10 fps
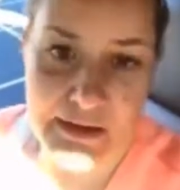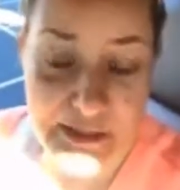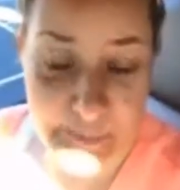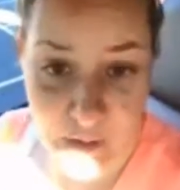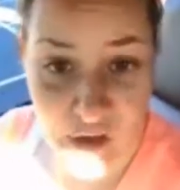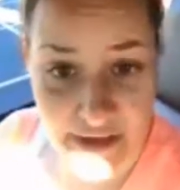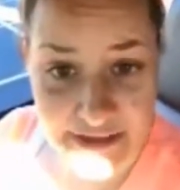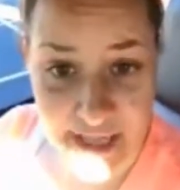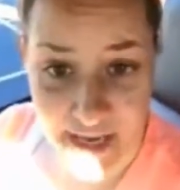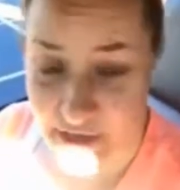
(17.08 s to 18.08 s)
It's been a long
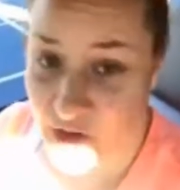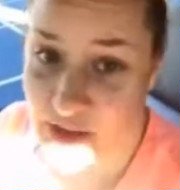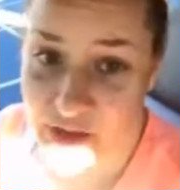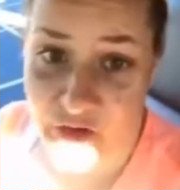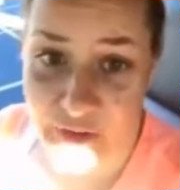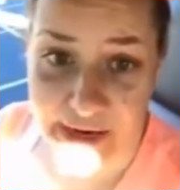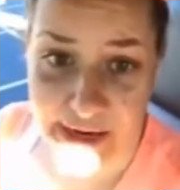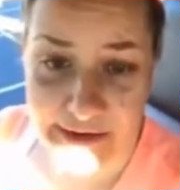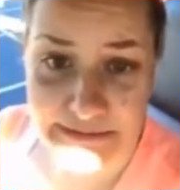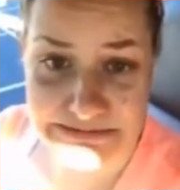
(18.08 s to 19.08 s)
day. I know I look
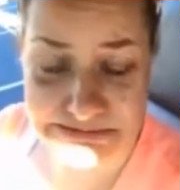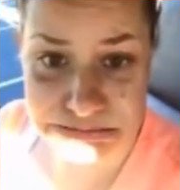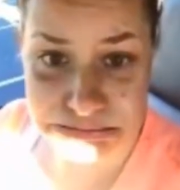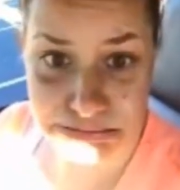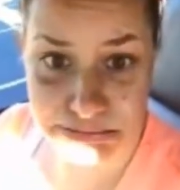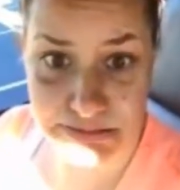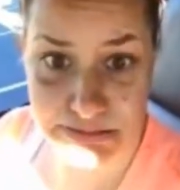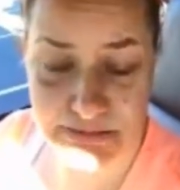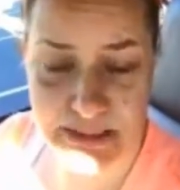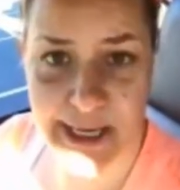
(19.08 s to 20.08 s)
great.
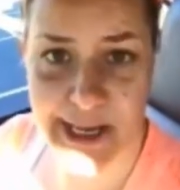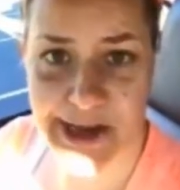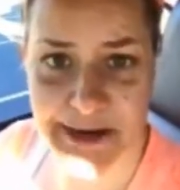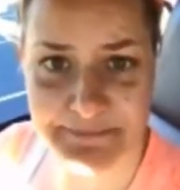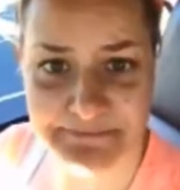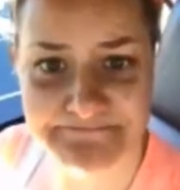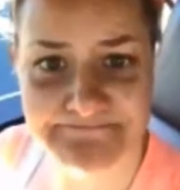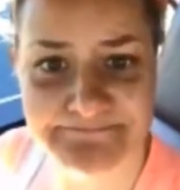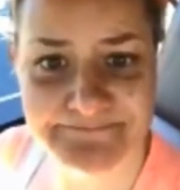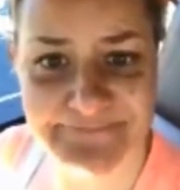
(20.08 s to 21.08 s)
Um,
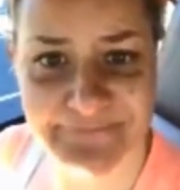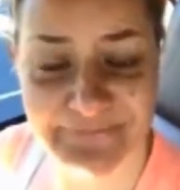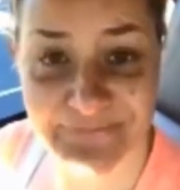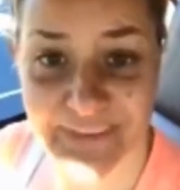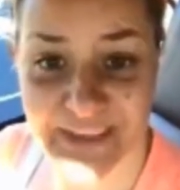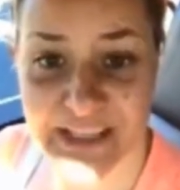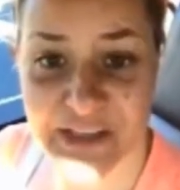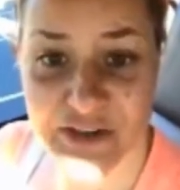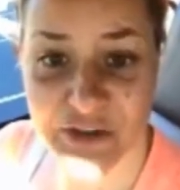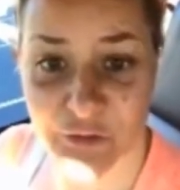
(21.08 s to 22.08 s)

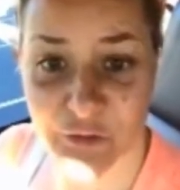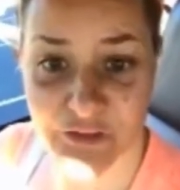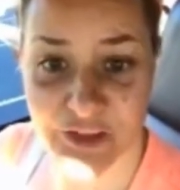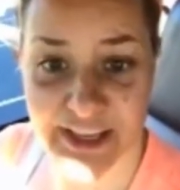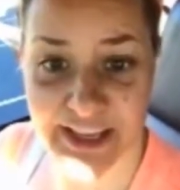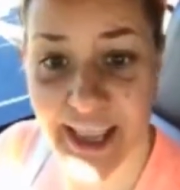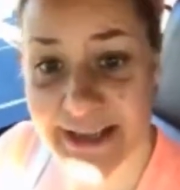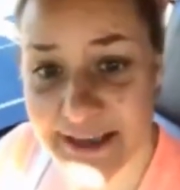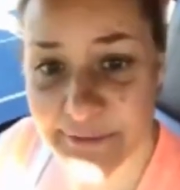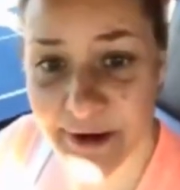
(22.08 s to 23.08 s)
so hopefully... Hey
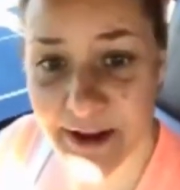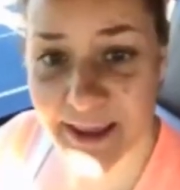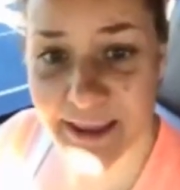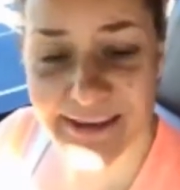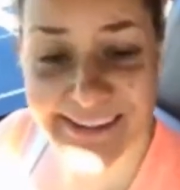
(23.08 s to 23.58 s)
Deborah!